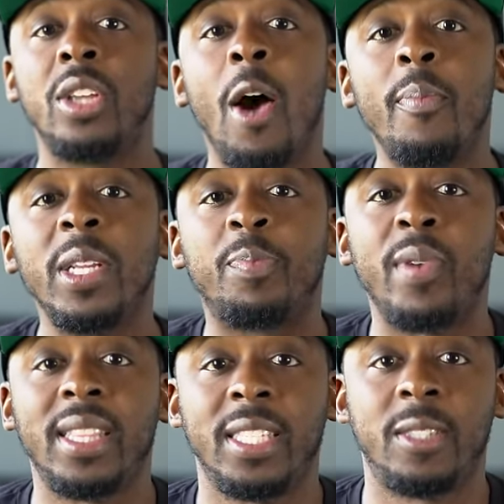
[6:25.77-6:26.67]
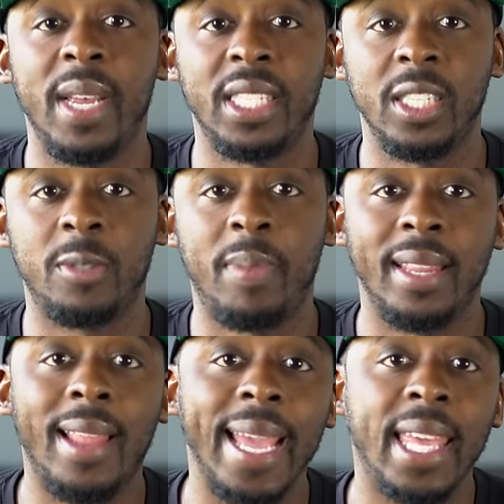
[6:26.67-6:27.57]
So help me spread this message
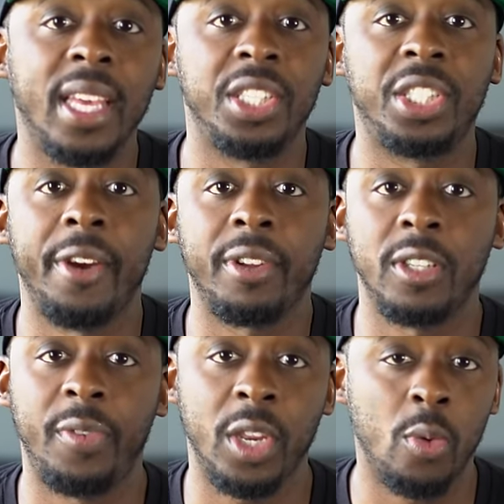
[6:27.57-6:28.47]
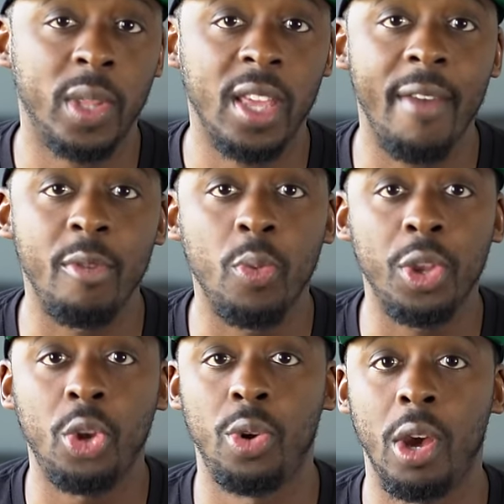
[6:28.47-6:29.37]
by liking and sharing this video with
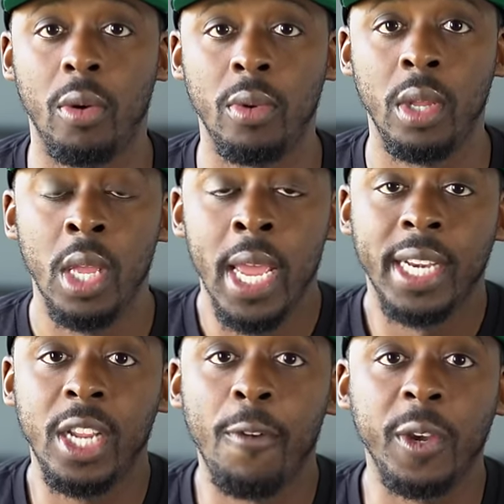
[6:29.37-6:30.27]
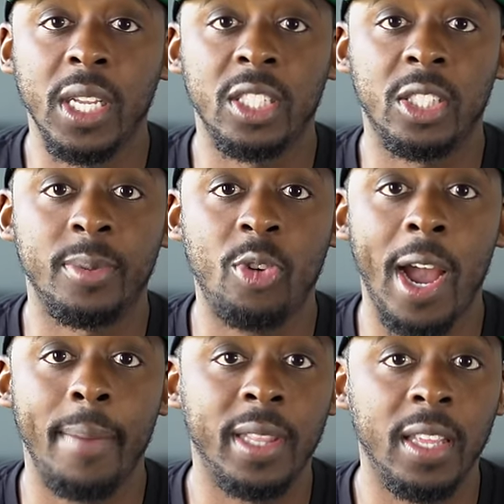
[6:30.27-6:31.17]
everyone you know. And don't forget to
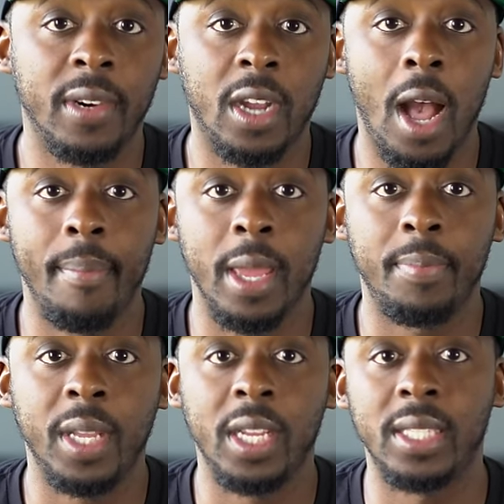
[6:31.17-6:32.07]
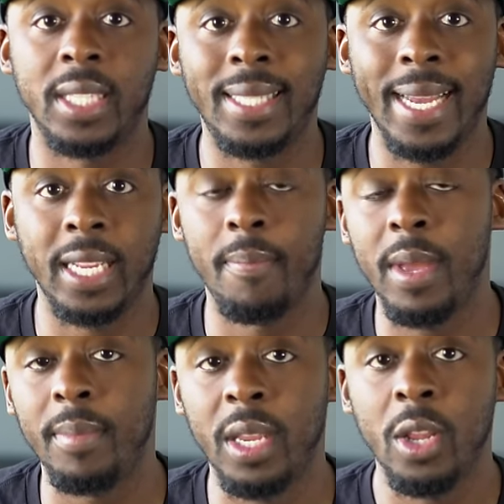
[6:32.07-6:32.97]
subscribe and leave a comment because the Second
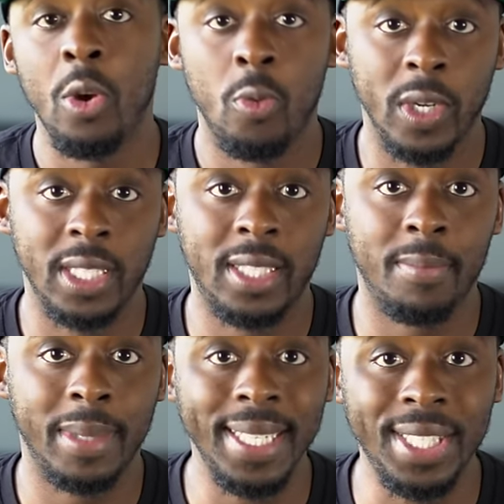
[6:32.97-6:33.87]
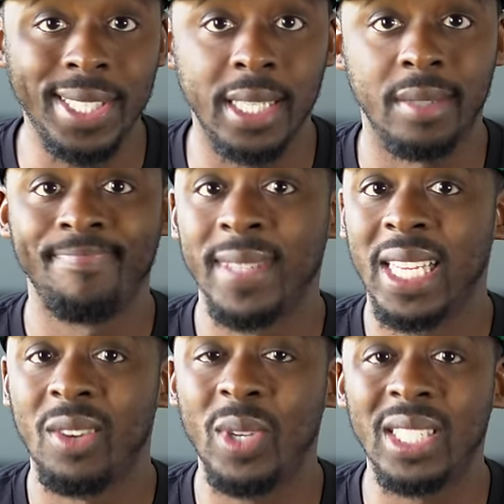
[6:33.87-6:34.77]
Amendment, when it said militia,
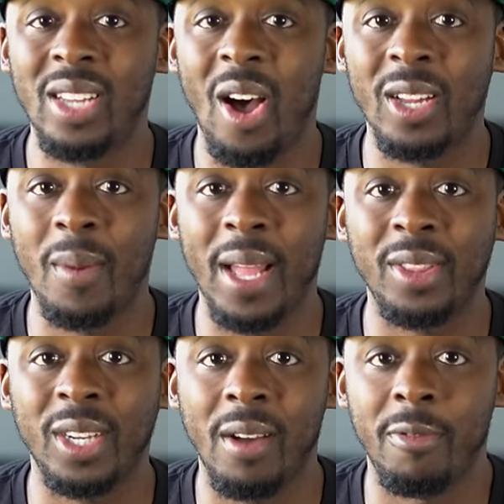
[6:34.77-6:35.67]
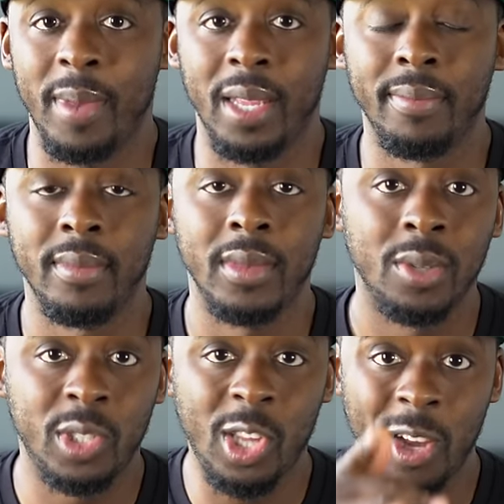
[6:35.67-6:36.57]
it wasn't talking about the government.
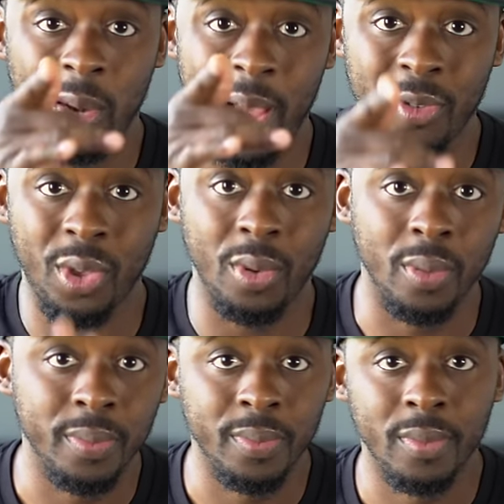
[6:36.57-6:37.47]
It was talking about you.